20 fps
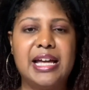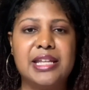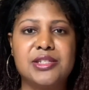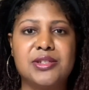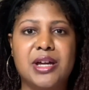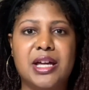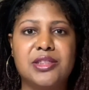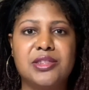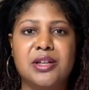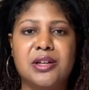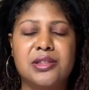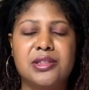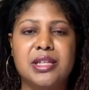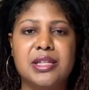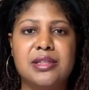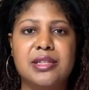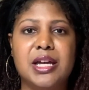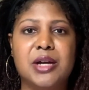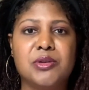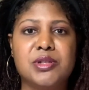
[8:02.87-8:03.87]
So I thought
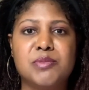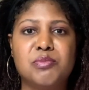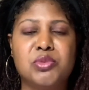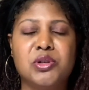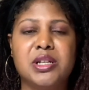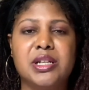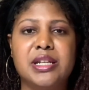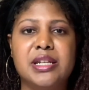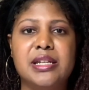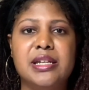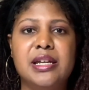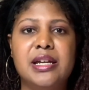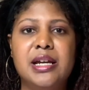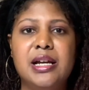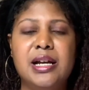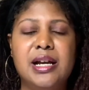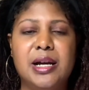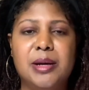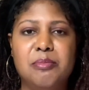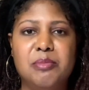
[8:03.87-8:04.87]
that that was pretty
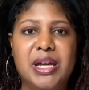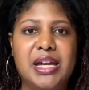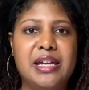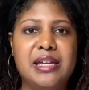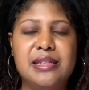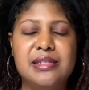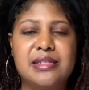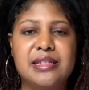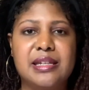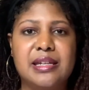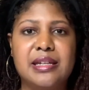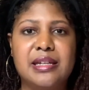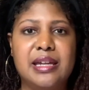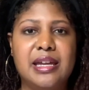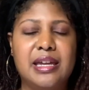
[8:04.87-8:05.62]
amazing.